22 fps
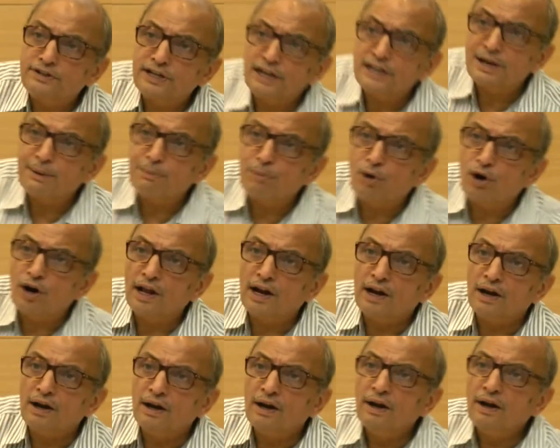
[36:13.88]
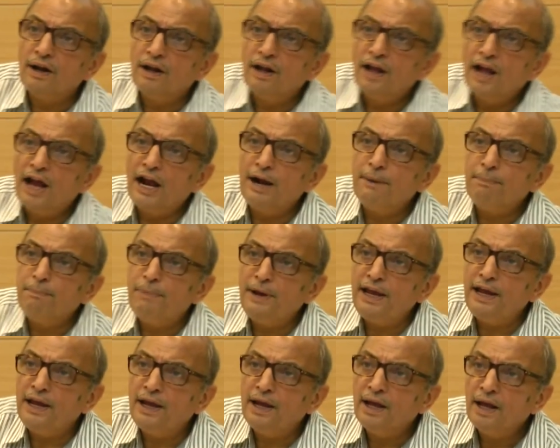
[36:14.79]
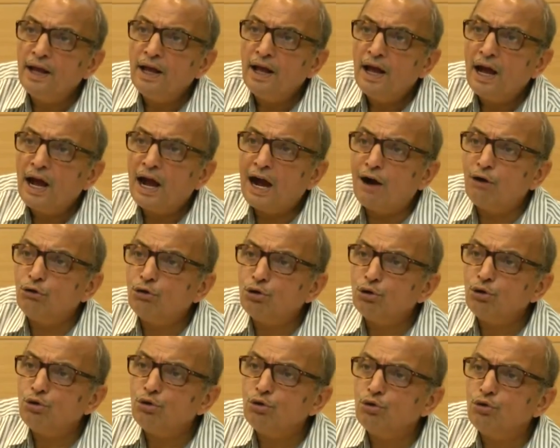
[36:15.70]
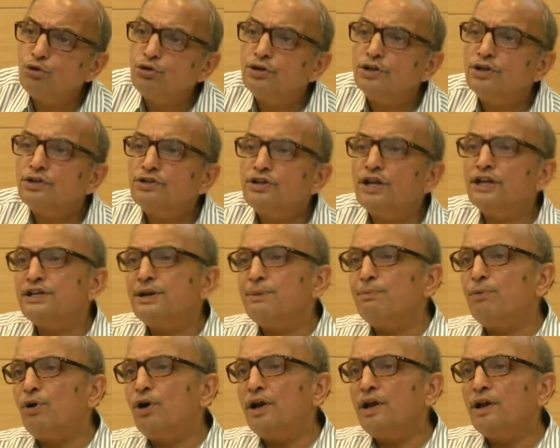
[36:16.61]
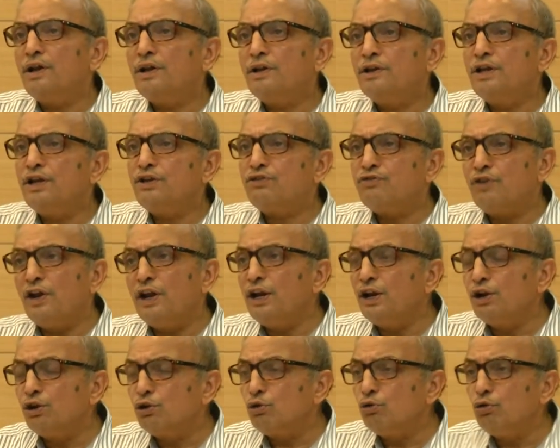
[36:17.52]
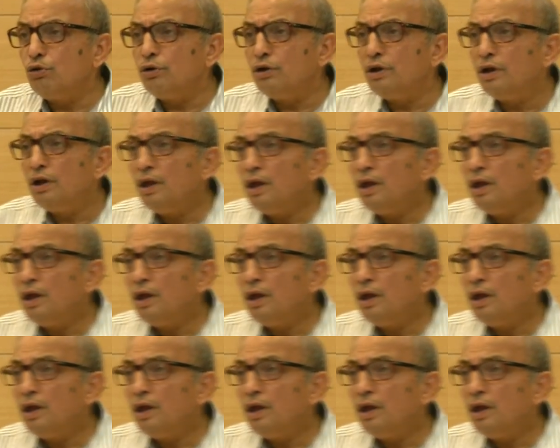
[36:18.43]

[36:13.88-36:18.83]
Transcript: such a model and B, how to use such a model. This will include